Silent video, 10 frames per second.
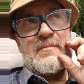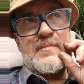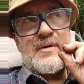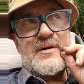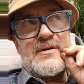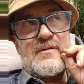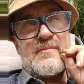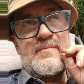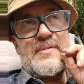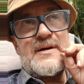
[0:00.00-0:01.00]
by a
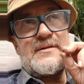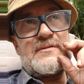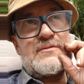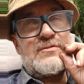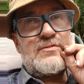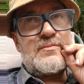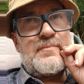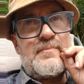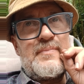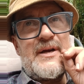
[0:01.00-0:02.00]
band called
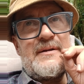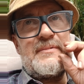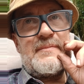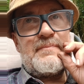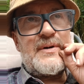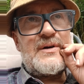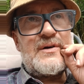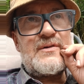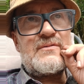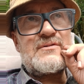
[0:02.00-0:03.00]
Baby
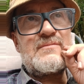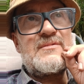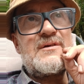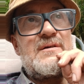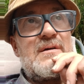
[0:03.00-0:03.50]
Bird or something.